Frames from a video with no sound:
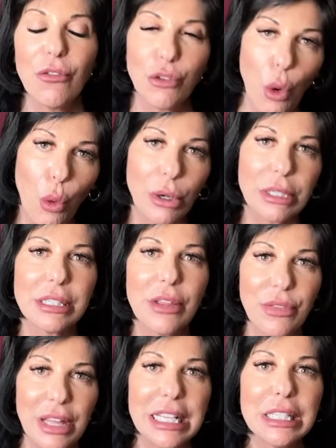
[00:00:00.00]
towards the
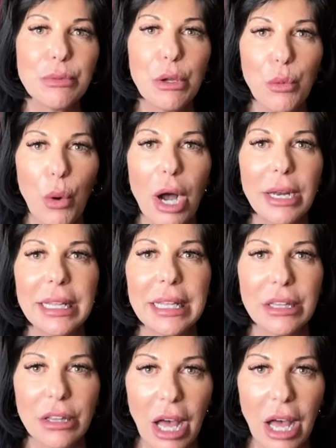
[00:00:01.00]
things we want in